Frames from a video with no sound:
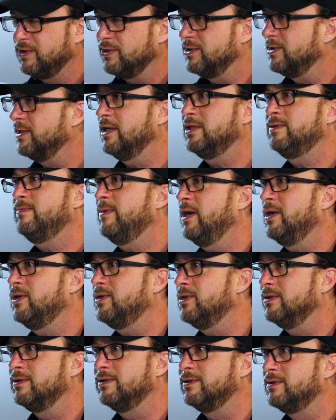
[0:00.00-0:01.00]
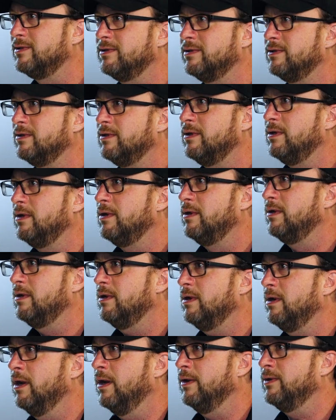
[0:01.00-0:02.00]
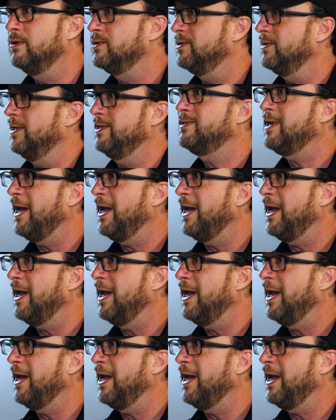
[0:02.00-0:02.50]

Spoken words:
There's less patience. There's less